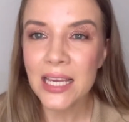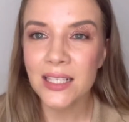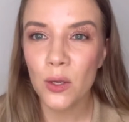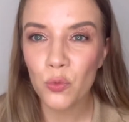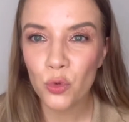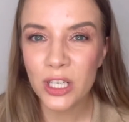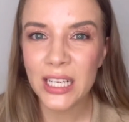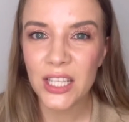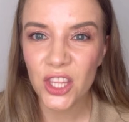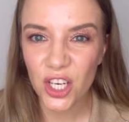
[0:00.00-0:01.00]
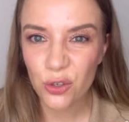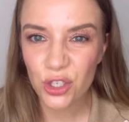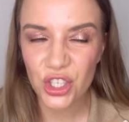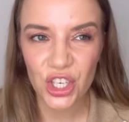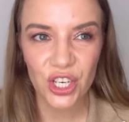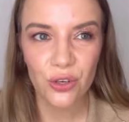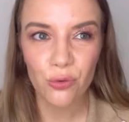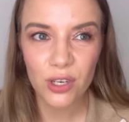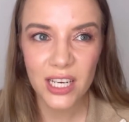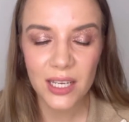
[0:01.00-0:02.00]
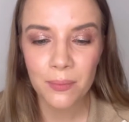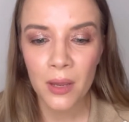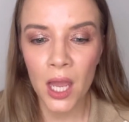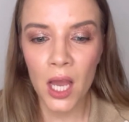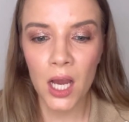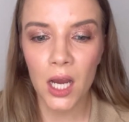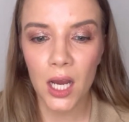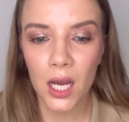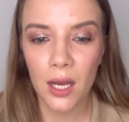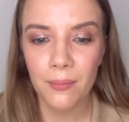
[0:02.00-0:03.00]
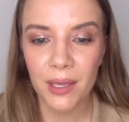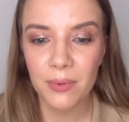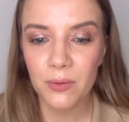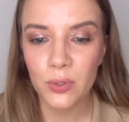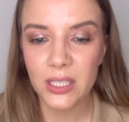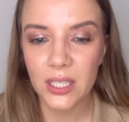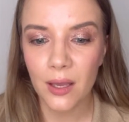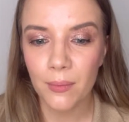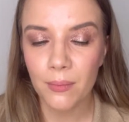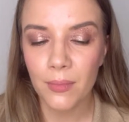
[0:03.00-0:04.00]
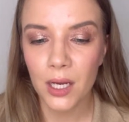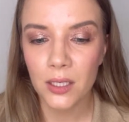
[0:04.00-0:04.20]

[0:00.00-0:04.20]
some really nourishing cream, maybe with some